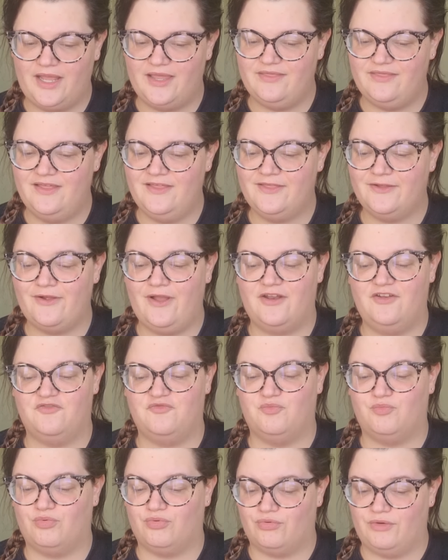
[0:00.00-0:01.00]
I think they're out
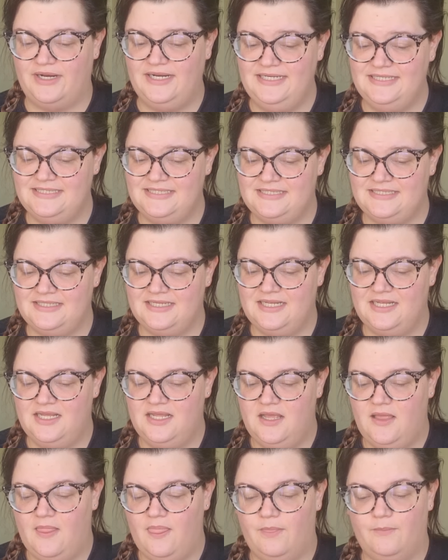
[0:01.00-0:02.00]
of print
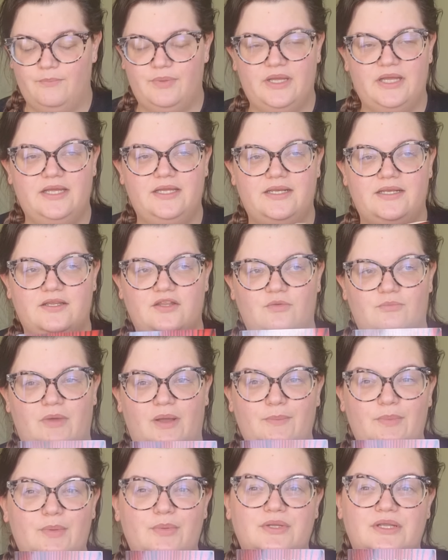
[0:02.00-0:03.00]
but you
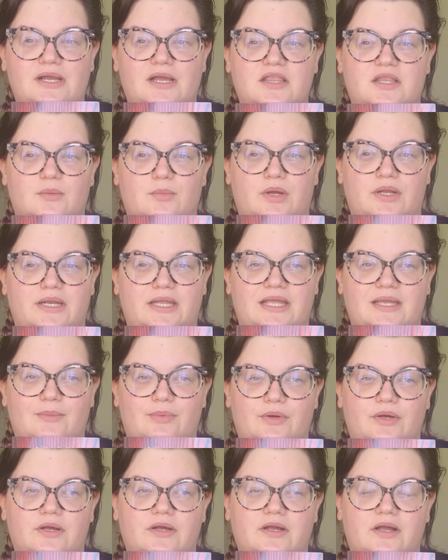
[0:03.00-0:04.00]
might be able to get them on
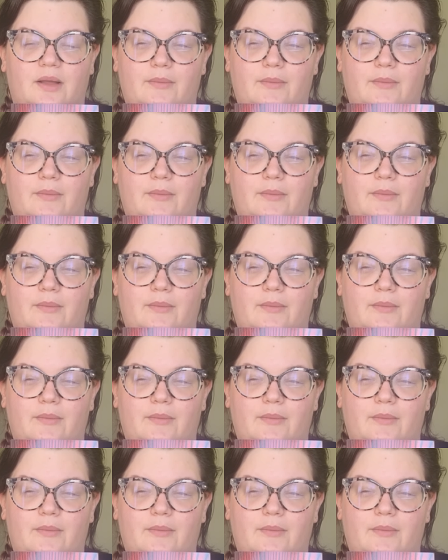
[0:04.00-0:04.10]
ebook.